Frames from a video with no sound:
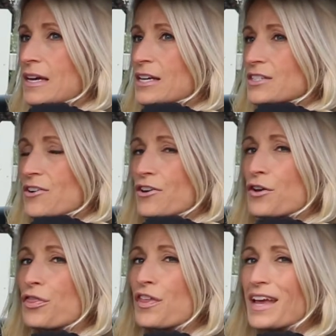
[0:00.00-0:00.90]
So
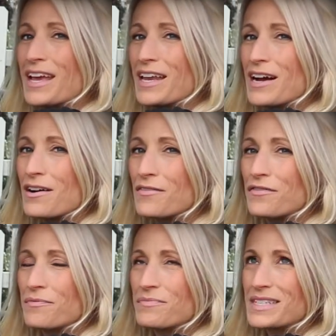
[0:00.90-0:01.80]
you're thinking
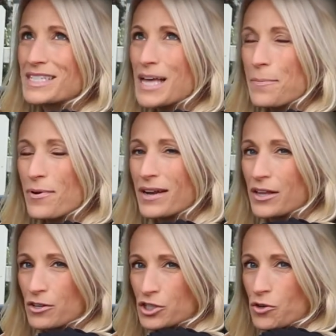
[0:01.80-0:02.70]
of
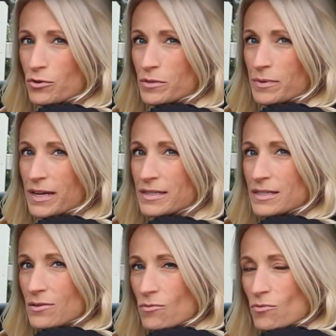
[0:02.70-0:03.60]
separating your shoulder blades,
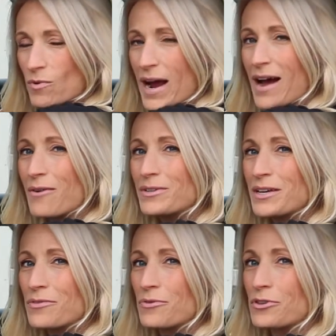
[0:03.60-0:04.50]

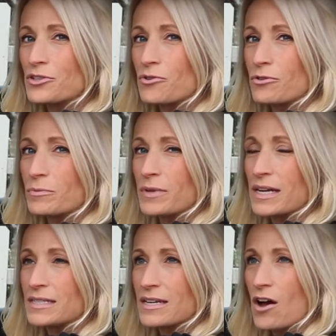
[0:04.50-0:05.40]
rounding through the shoulder
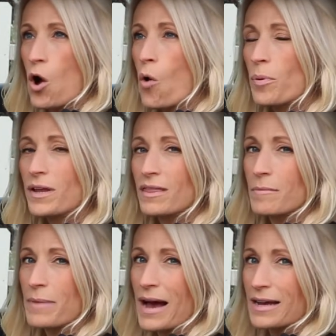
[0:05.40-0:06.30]
blades and opening
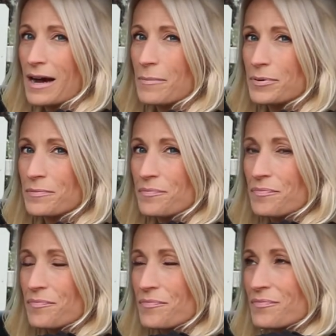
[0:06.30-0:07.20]
them back up.
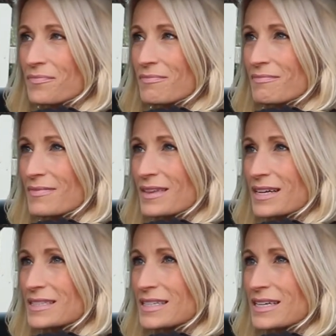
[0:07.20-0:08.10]

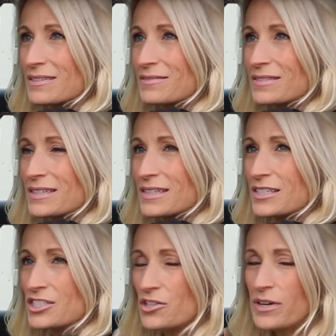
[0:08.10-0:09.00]
That's it.
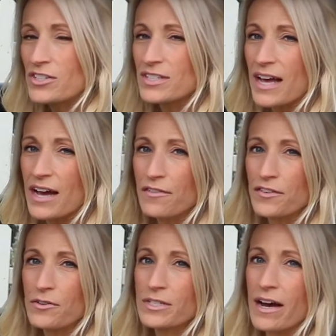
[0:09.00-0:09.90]
Do each side a
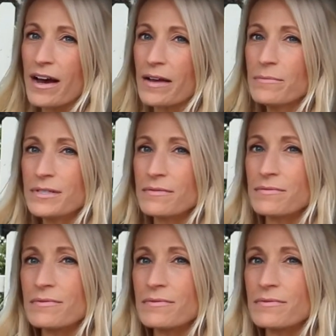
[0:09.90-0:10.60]
few times